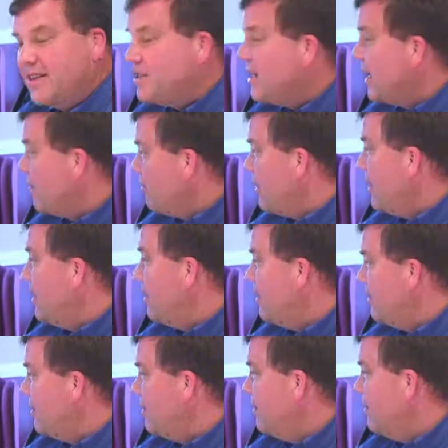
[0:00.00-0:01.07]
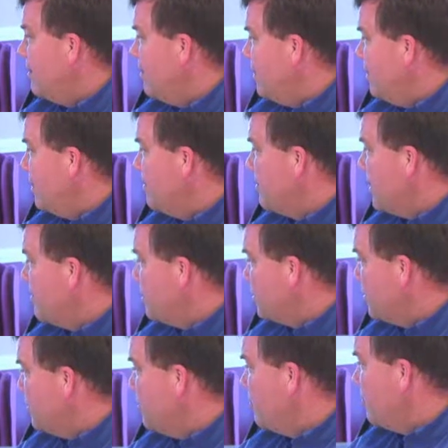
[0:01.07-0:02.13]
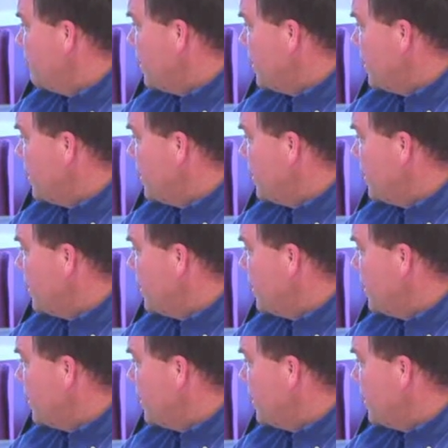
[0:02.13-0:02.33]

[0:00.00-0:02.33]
Isn't that great? I was so